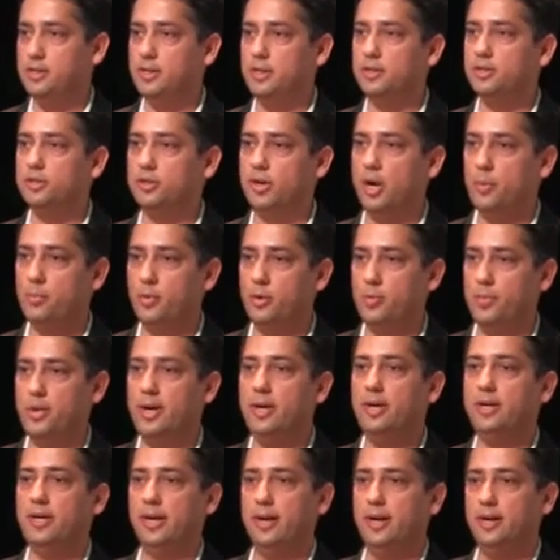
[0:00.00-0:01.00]

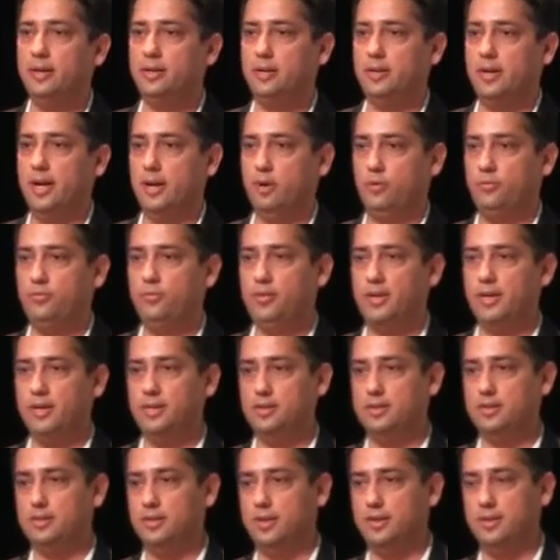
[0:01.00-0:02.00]
interoperability and Internet of
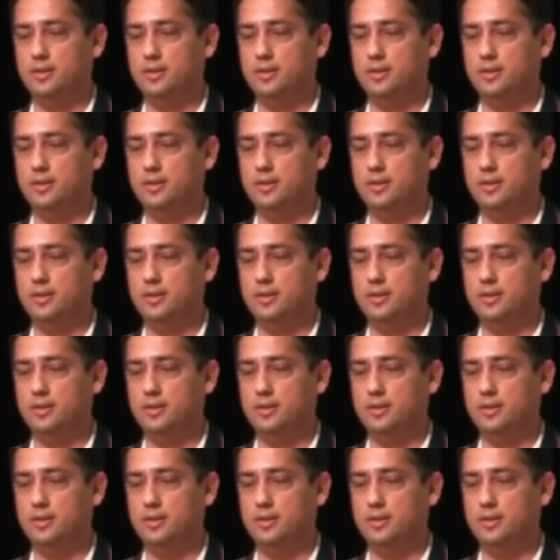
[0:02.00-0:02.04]
Things